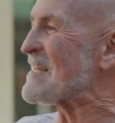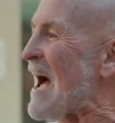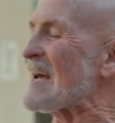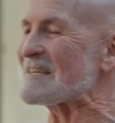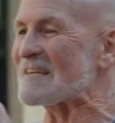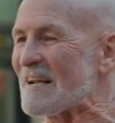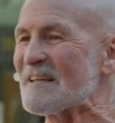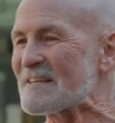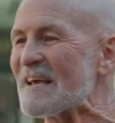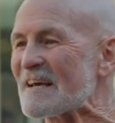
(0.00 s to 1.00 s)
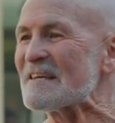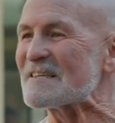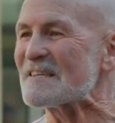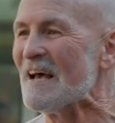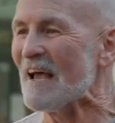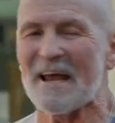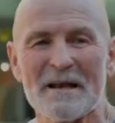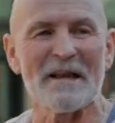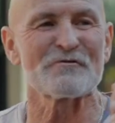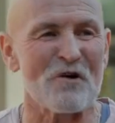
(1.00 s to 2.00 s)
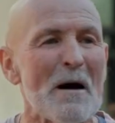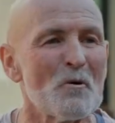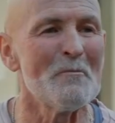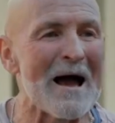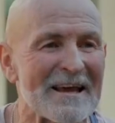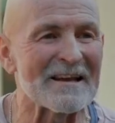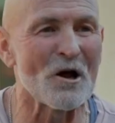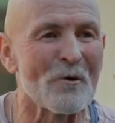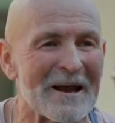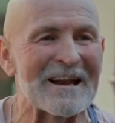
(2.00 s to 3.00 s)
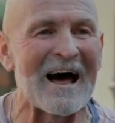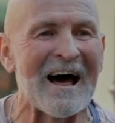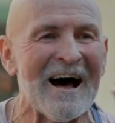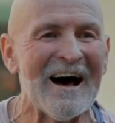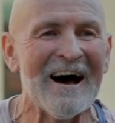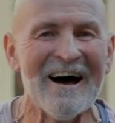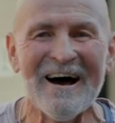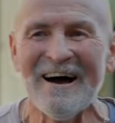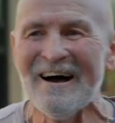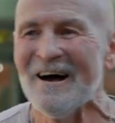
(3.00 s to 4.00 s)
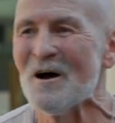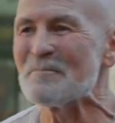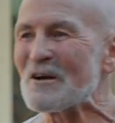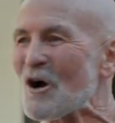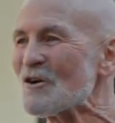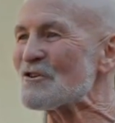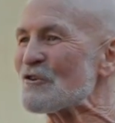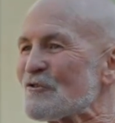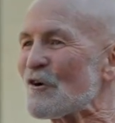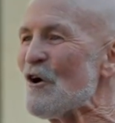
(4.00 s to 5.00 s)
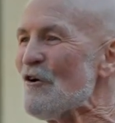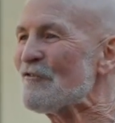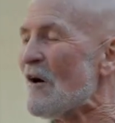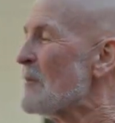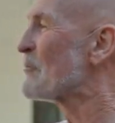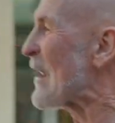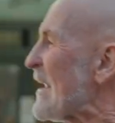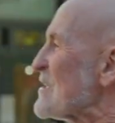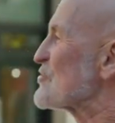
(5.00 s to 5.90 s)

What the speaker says: class tickets in the troublemaking arena. Because the truth brings